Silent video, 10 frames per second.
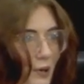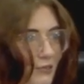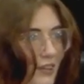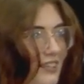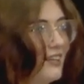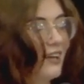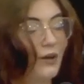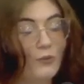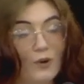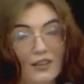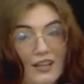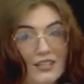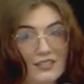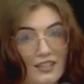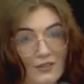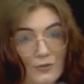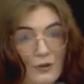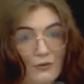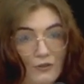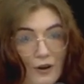Perfect. And one last
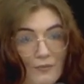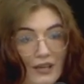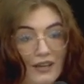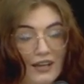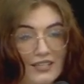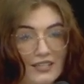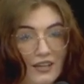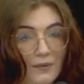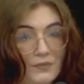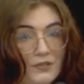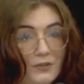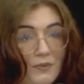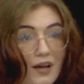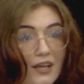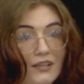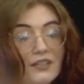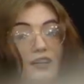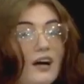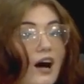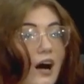announcement from me as it comes to mind.
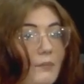